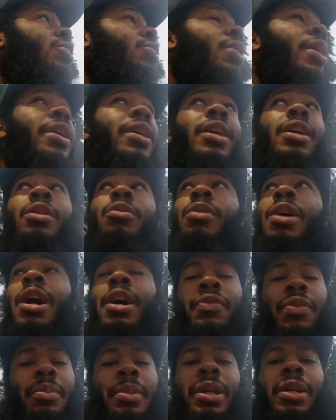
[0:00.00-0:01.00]
trying to get a
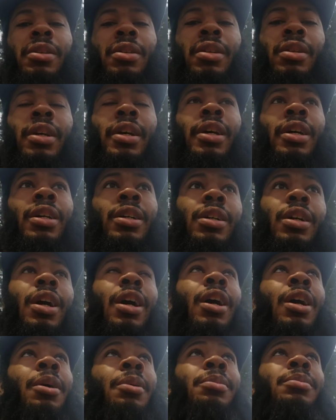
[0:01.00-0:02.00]
ride from here to there,
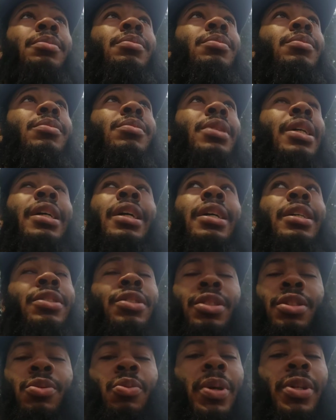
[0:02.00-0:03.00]
um,
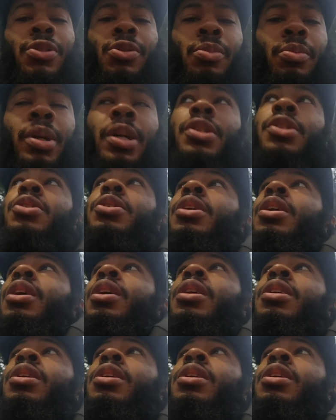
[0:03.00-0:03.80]
it's just way too much.